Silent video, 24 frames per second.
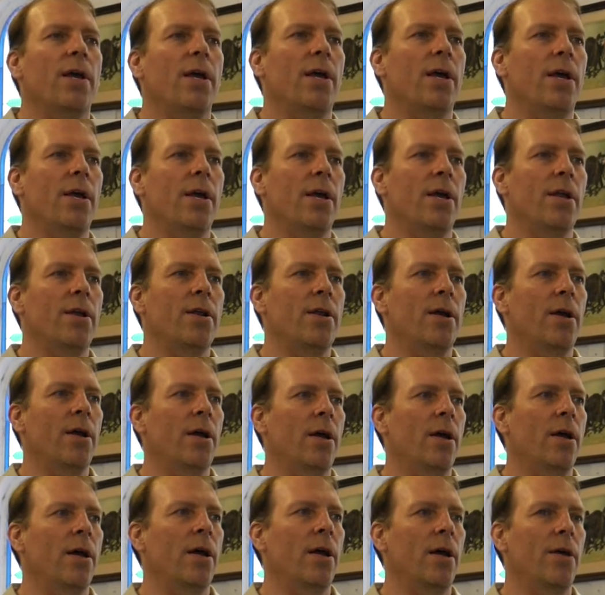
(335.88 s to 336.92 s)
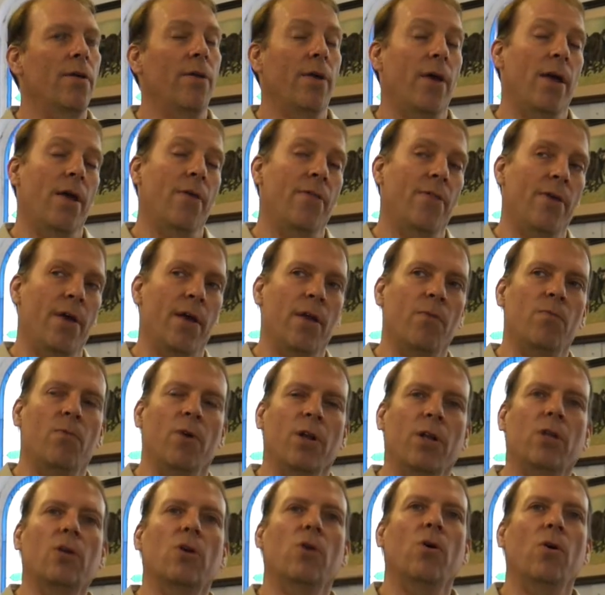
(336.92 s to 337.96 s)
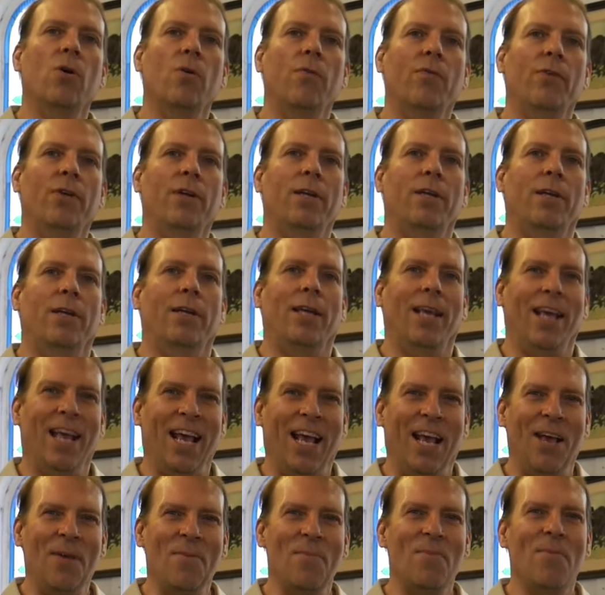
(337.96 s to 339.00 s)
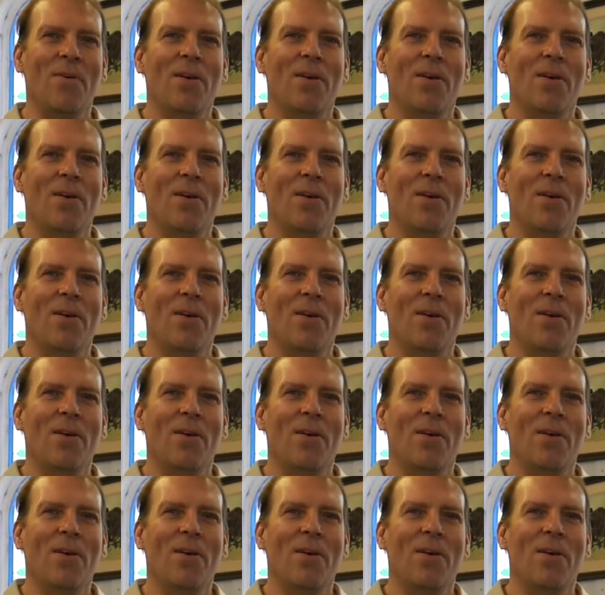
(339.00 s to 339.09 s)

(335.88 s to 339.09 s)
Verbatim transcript: And, uh, and then when COVID came,